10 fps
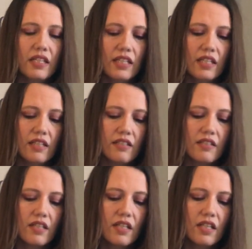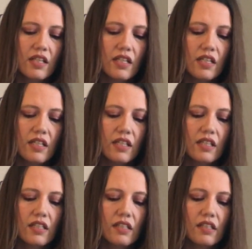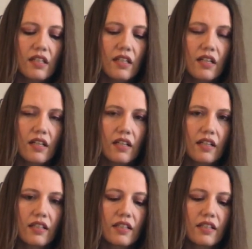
things ah,